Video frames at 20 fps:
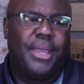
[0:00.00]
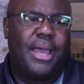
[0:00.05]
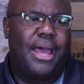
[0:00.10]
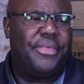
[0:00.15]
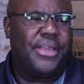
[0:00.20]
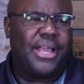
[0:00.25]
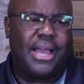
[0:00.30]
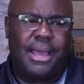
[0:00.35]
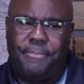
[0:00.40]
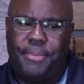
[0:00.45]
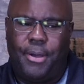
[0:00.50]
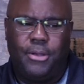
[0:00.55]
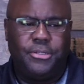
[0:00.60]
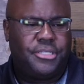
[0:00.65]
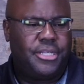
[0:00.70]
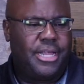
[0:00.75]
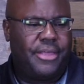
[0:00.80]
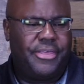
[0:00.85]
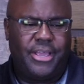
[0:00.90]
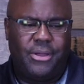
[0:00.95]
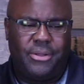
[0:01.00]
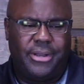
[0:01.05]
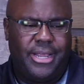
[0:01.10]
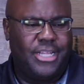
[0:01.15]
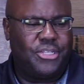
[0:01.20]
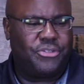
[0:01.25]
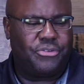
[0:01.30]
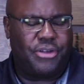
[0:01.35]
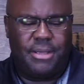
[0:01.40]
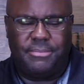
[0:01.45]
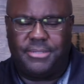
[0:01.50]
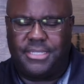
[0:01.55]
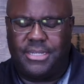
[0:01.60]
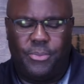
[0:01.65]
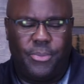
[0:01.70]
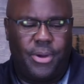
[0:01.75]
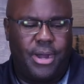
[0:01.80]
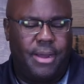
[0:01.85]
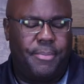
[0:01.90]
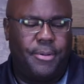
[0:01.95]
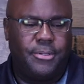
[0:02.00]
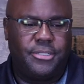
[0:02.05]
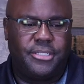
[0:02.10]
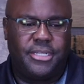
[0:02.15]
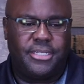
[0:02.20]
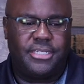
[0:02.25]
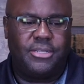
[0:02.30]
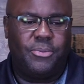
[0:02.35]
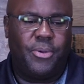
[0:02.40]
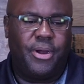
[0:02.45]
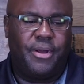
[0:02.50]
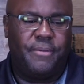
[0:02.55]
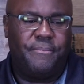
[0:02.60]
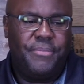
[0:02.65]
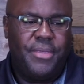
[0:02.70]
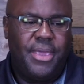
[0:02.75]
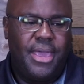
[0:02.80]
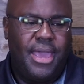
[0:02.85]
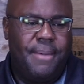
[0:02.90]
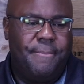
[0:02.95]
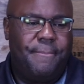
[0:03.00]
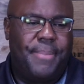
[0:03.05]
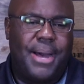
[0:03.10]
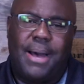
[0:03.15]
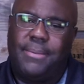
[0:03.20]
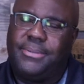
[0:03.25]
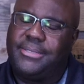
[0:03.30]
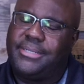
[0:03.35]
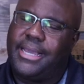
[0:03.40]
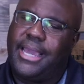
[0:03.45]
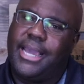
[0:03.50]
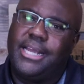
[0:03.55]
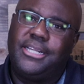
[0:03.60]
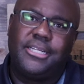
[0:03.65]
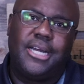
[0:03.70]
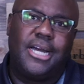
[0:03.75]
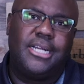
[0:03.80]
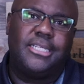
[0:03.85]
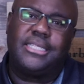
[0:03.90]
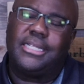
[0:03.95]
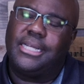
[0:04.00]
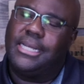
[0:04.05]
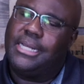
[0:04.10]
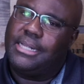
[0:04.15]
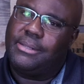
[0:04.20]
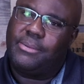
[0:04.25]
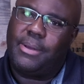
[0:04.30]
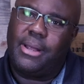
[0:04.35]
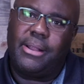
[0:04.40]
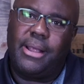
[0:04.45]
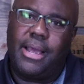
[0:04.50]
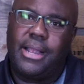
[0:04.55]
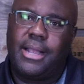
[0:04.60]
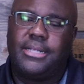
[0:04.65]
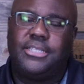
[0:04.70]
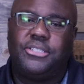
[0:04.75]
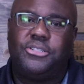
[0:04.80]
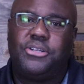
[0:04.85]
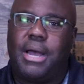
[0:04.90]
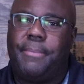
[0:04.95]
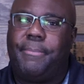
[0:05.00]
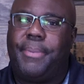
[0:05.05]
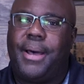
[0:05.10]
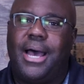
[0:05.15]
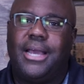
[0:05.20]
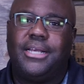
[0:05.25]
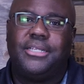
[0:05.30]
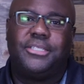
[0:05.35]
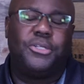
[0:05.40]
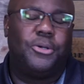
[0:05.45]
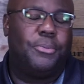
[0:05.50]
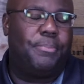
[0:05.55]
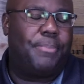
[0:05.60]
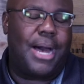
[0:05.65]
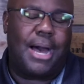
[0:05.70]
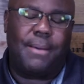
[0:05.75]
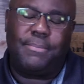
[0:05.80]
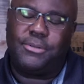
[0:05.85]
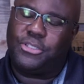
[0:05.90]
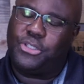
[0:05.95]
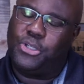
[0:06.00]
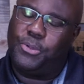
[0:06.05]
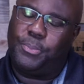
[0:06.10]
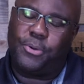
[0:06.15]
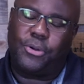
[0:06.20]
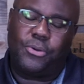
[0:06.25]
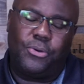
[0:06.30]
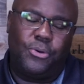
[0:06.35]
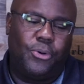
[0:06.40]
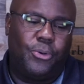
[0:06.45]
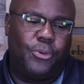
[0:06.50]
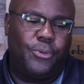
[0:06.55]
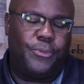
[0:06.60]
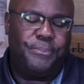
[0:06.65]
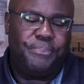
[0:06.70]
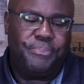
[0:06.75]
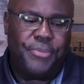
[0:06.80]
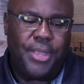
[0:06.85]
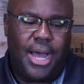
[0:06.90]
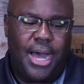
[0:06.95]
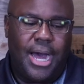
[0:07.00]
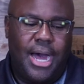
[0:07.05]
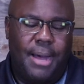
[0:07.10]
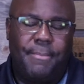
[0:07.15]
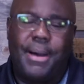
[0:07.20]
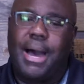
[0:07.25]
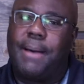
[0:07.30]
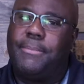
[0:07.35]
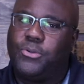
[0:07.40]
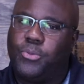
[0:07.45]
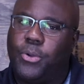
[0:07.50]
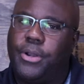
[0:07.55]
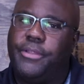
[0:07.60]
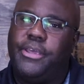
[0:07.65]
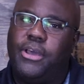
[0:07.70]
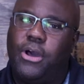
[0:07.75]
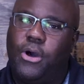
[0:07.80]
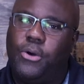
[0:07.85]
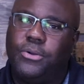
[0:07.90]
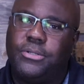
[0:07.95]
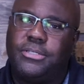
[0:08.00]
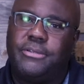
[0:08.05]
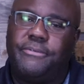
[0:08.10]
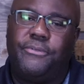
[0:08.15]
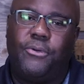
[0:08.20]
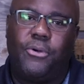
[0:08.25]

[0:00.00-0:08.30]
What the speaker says: think on Instagram somewhere, I posted it somewhere, and Bob was like, hey, Judge, why don't I drop by? So Bob is super cool. Bob is one of the owners of